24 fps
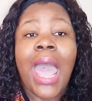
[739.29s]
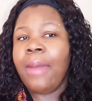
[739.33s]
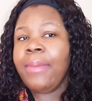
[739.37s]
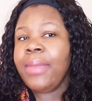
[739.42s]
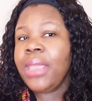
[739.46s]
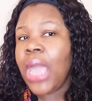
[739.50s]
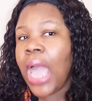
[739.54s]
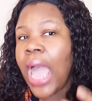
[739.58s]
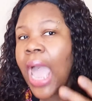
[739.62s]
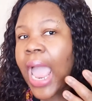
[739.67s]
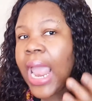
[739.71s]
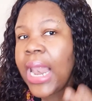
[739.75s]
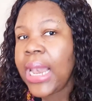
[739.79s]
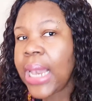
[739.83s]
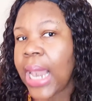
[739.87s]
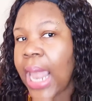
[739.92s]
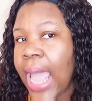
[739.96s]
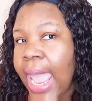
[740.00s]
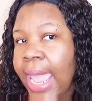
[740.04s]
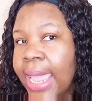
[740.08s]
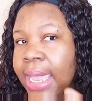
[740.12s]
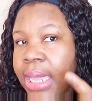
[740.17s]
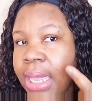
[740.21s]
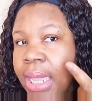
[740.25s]
I mean, I
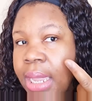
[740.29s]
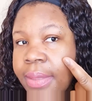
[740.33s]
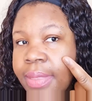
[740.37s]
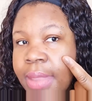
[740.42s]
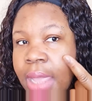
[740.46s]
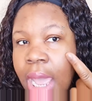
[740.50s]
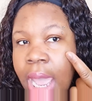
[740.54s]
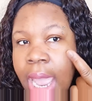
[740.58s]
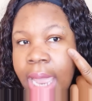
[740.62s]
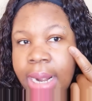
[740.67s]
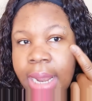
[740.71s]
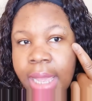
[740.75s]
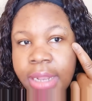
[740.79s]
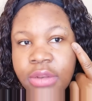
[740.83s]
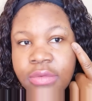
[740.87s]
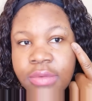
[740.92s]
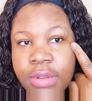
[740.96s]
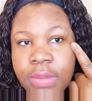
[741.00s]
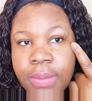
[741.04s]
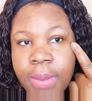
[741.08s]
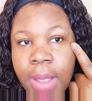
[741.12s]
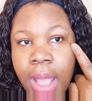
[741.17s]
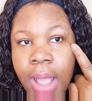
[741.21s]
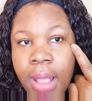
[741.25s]
like the
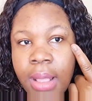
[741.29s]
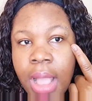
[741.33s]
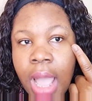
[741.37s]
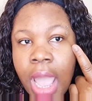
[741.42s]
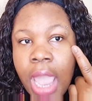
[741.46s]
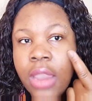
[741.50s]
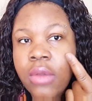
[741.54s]
highlighter as well.